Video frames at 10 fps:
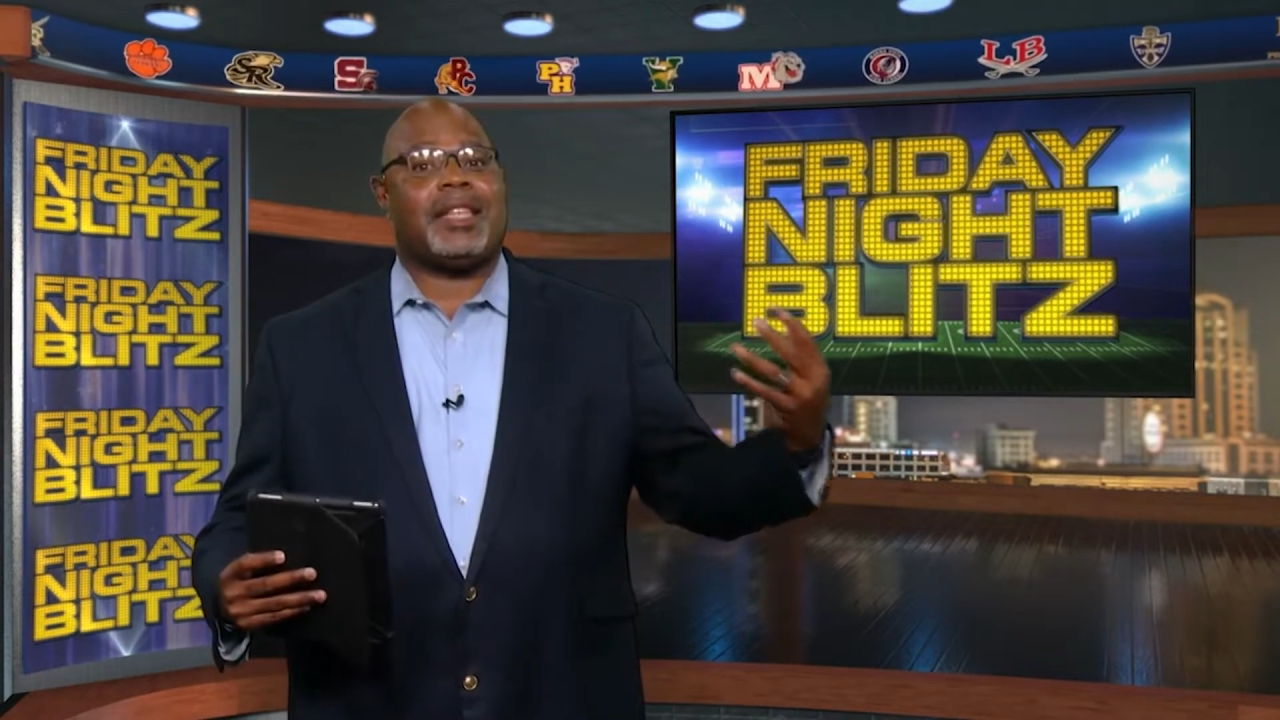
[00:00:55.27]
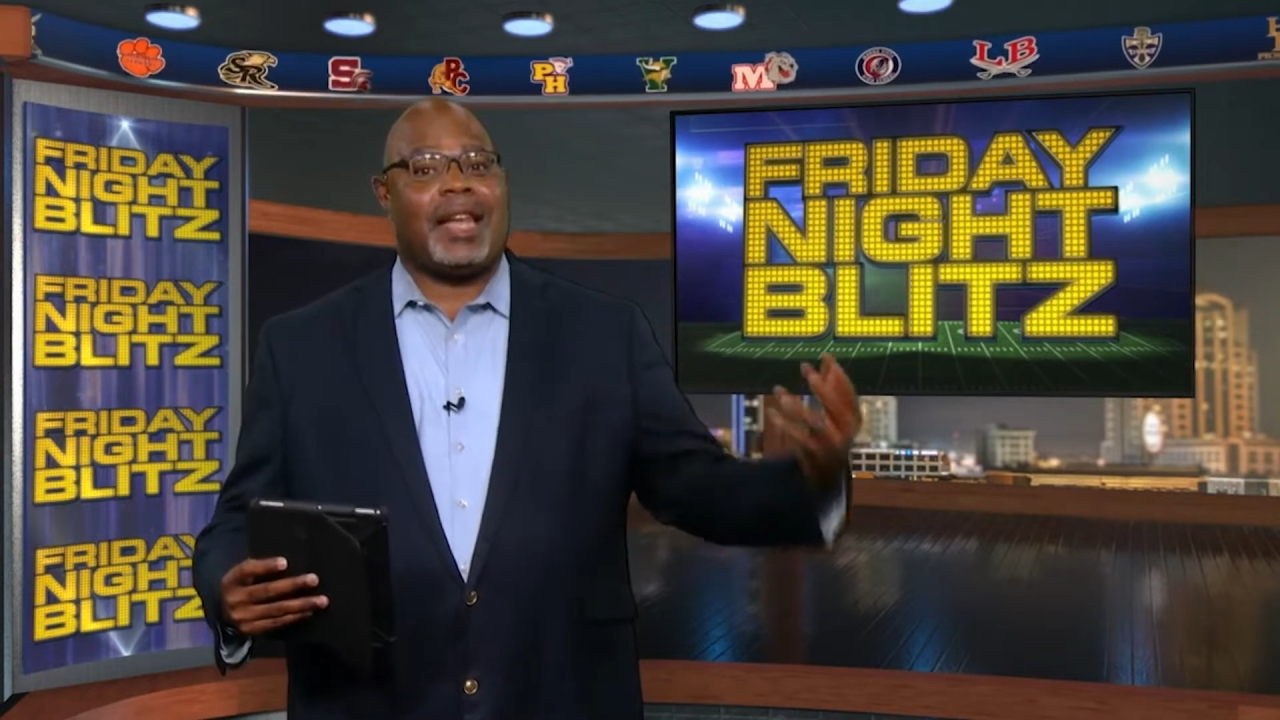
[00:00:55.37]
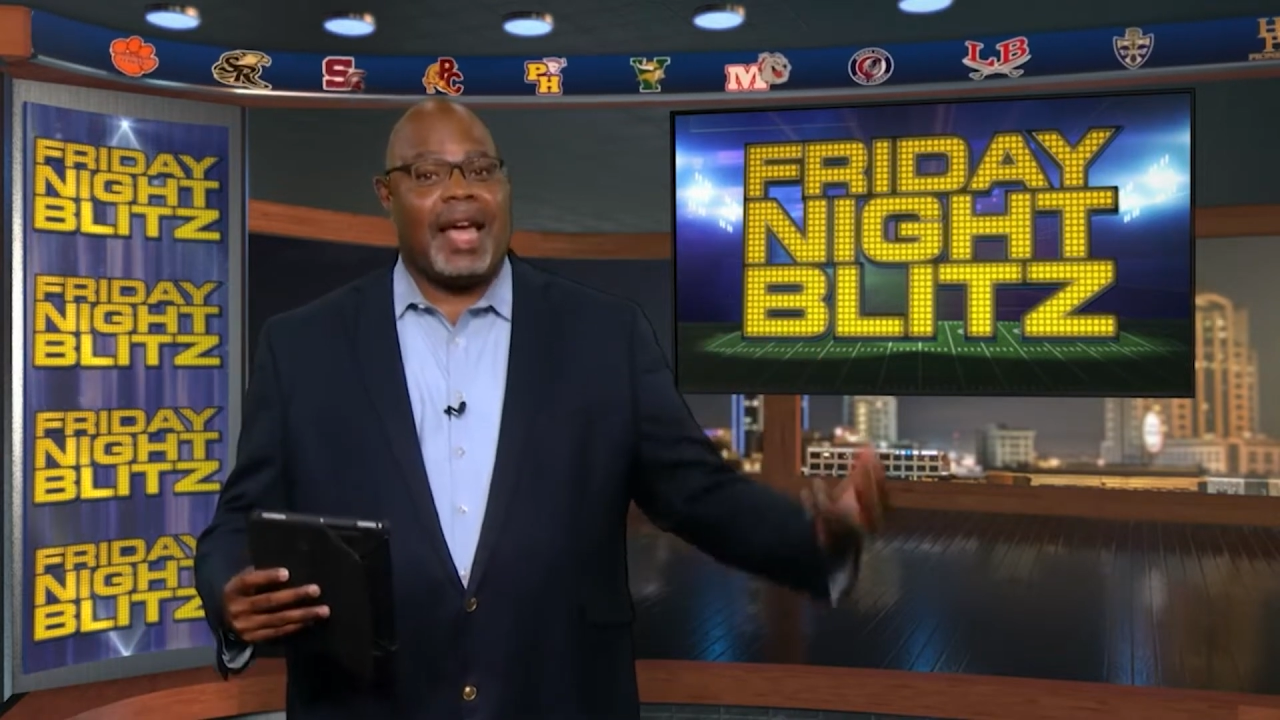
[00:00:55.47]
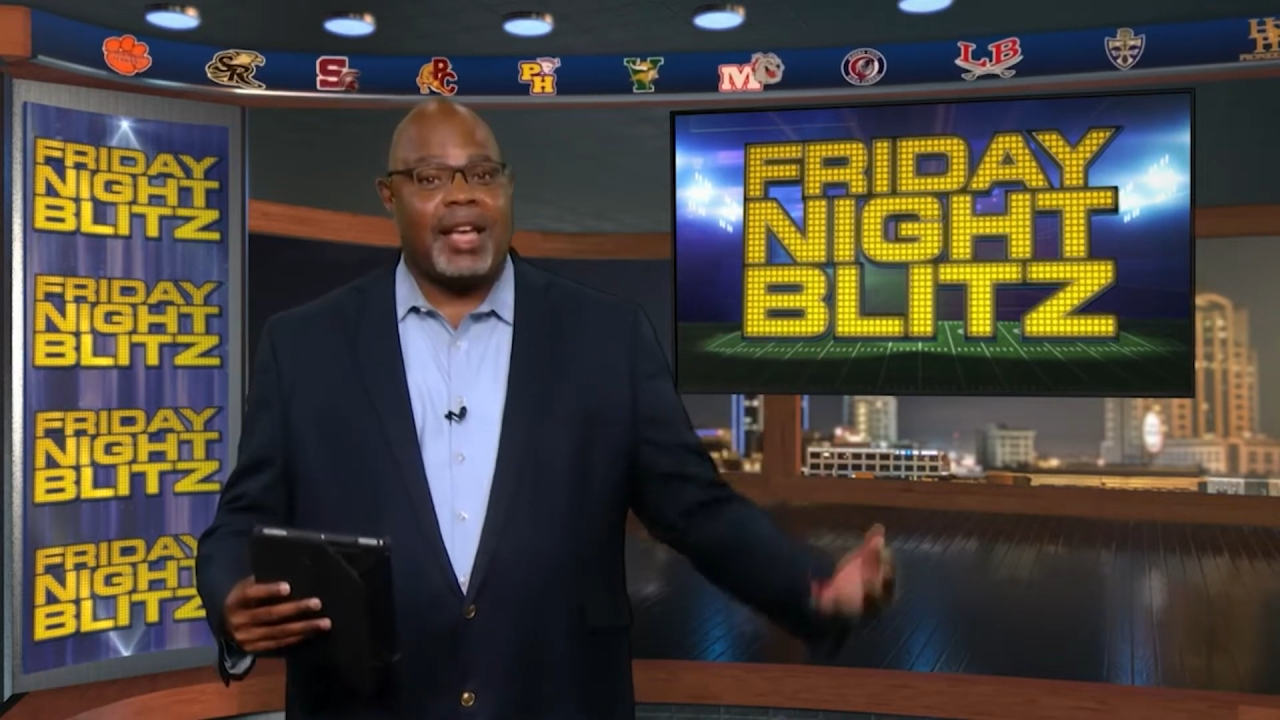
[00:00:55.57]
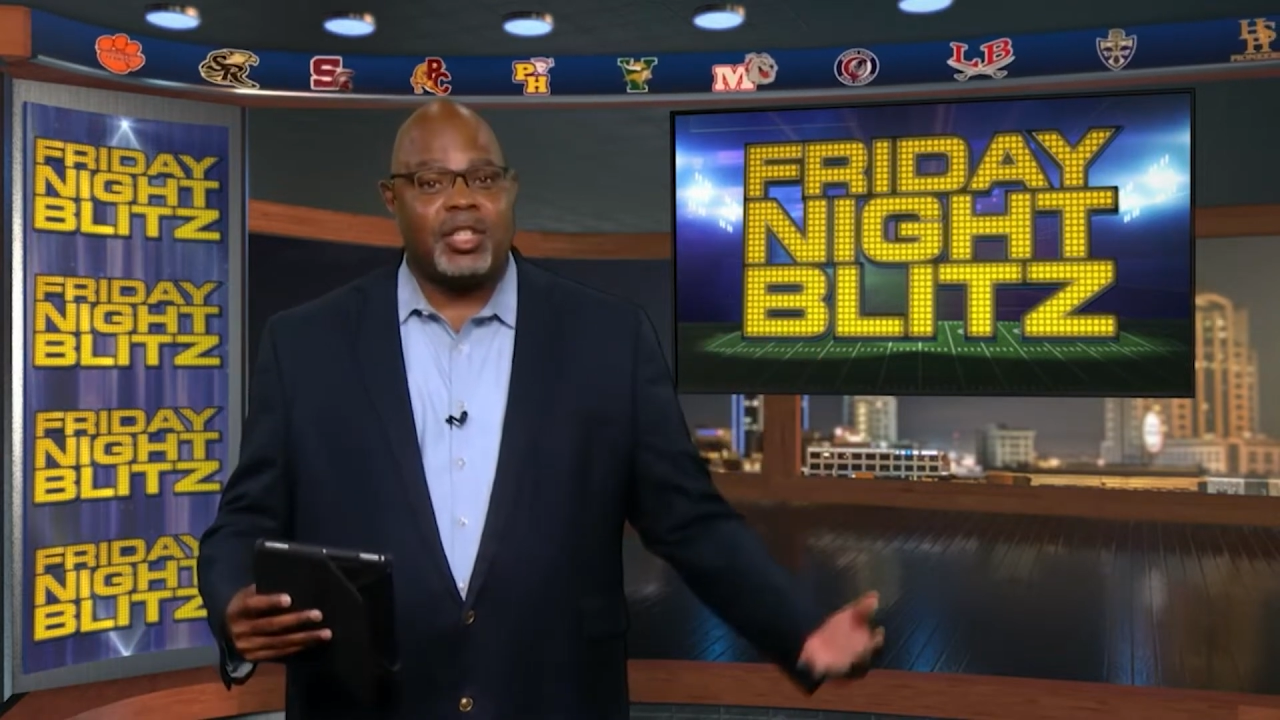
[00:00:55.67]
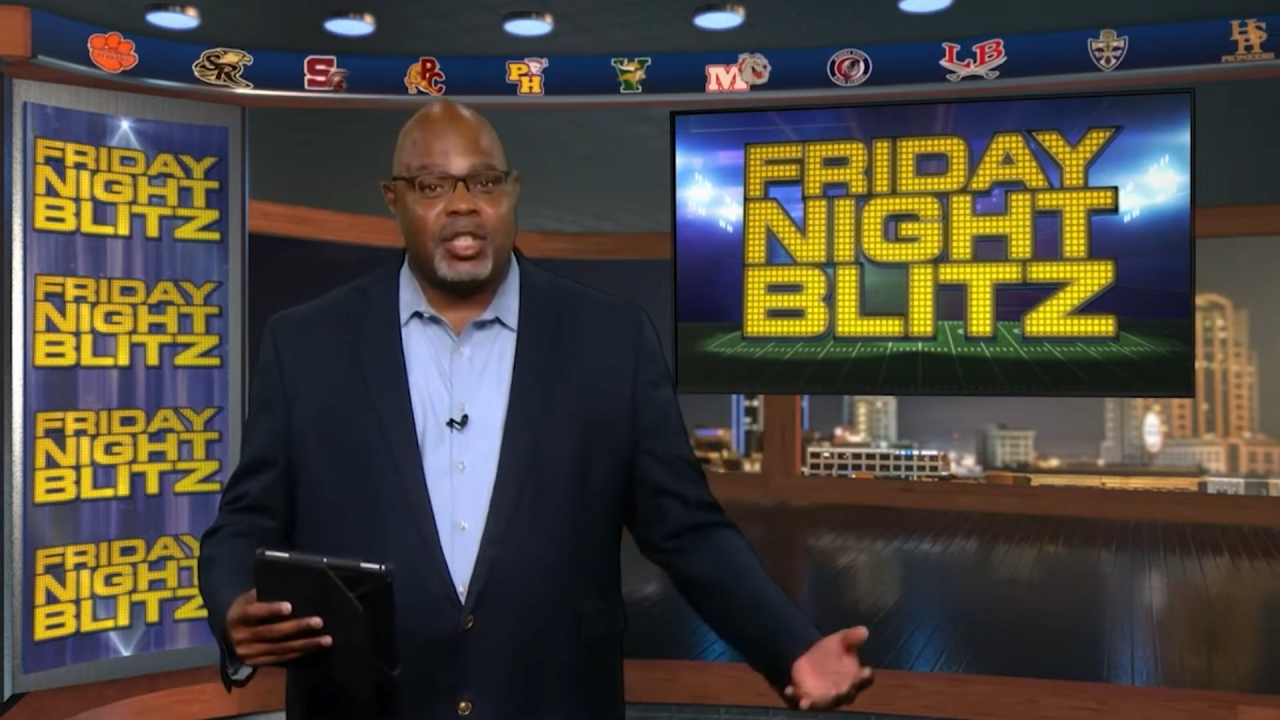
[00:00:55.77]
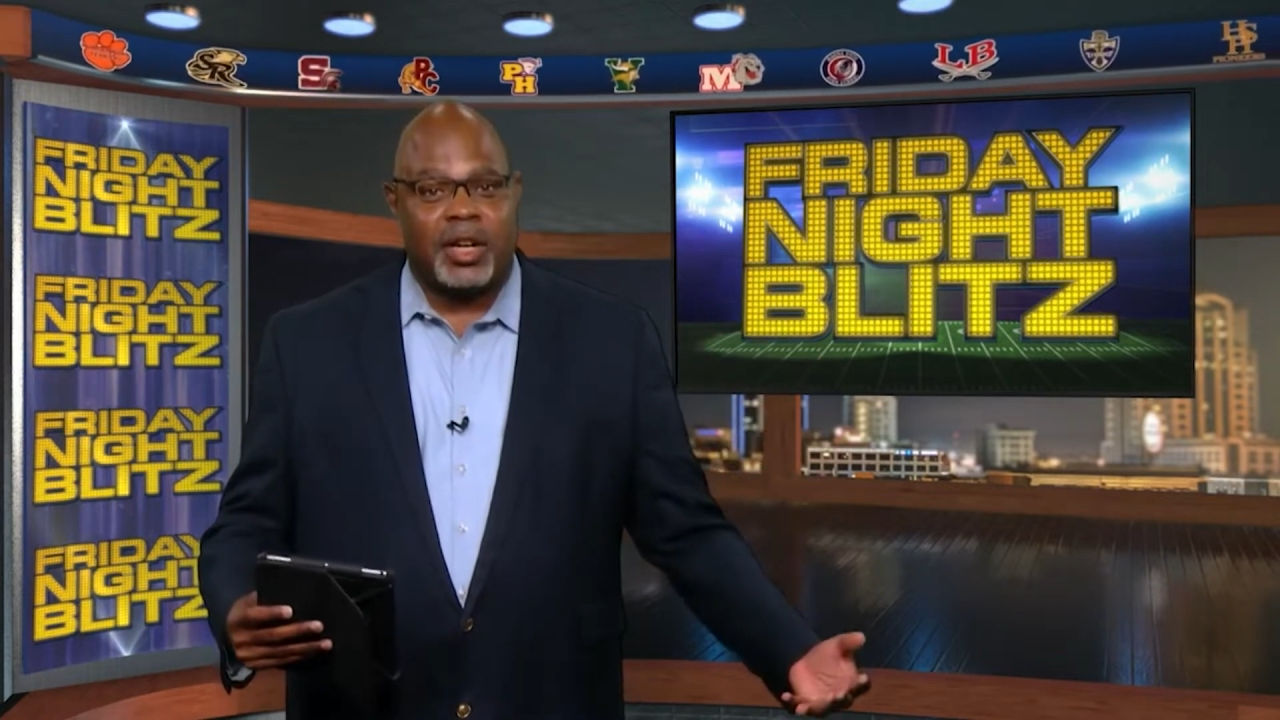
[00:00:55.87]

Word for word: last